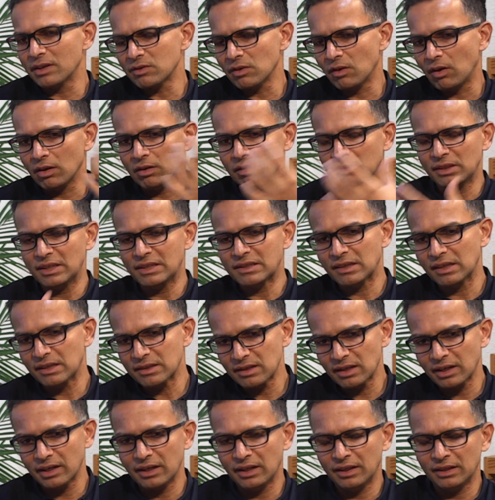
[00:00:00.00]
So all of these things are
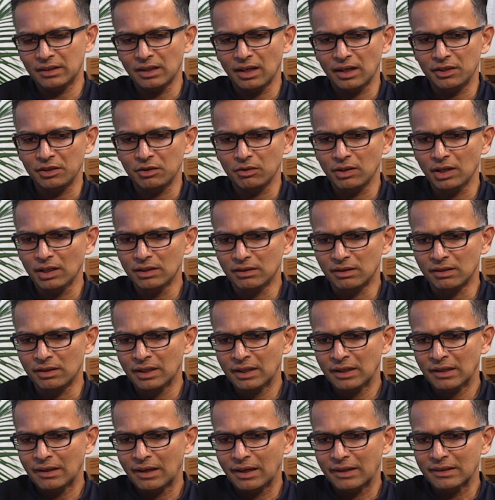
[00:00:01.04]
getting tied together,
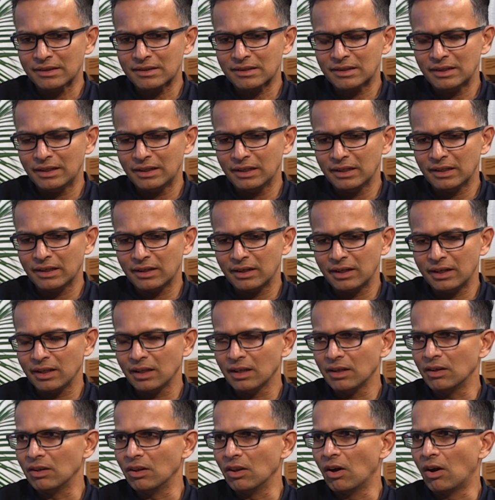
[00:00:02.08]
and it's clearly creating
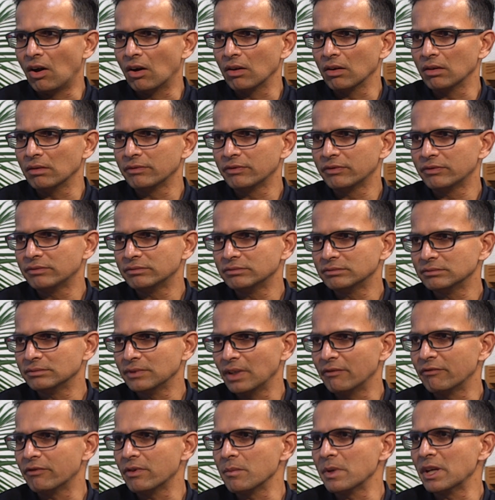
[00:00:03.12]
a lot of
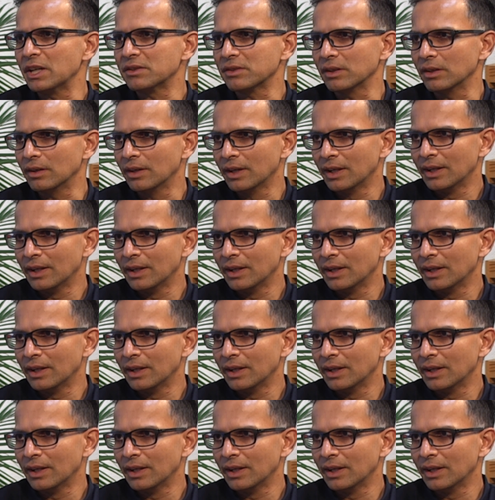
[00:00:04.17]
information.